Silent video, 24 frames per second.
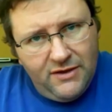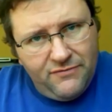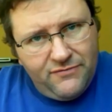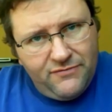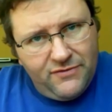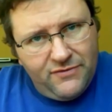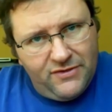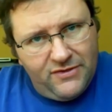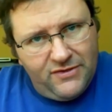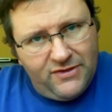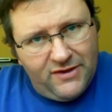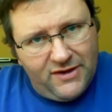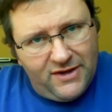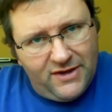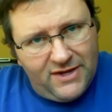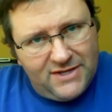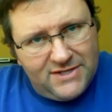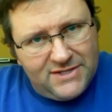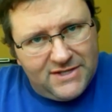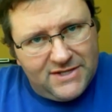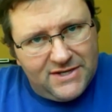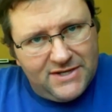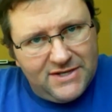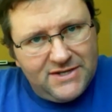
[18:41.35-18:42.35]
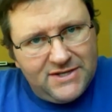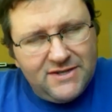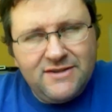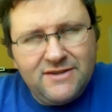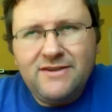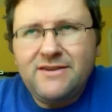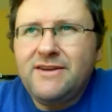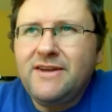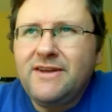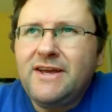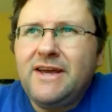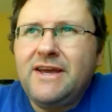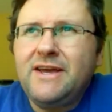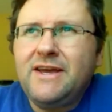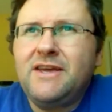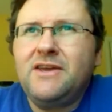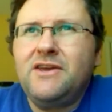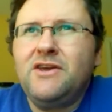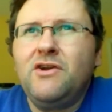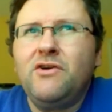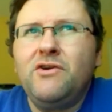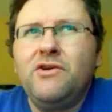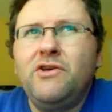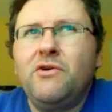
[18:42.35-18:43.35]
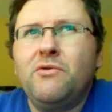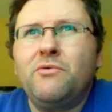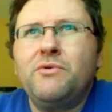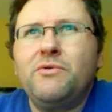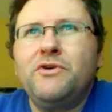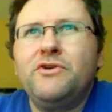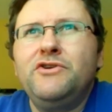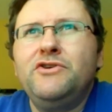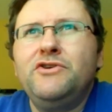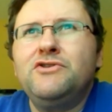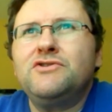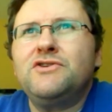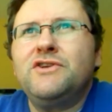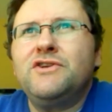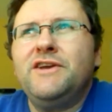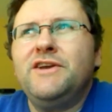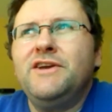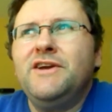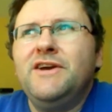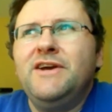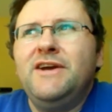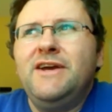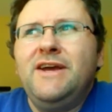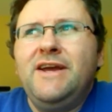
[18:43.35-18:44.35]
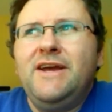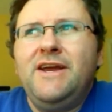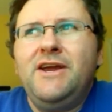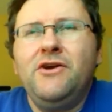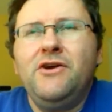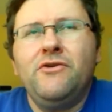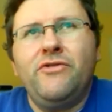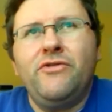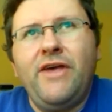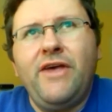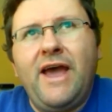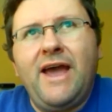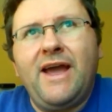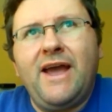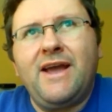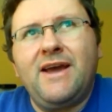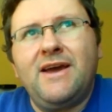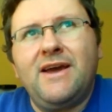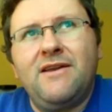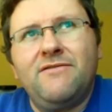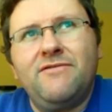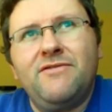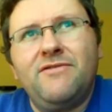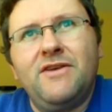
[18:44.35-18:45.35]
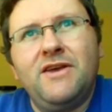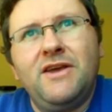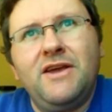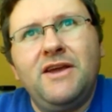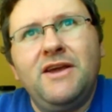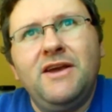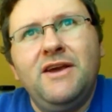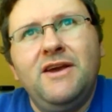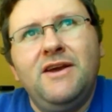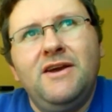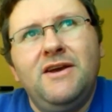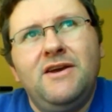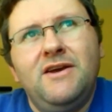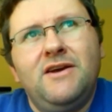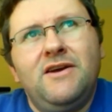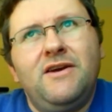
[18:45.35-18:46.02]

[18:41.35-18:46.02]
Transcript: if it doesn't, you don't really usually hear that kind of thing.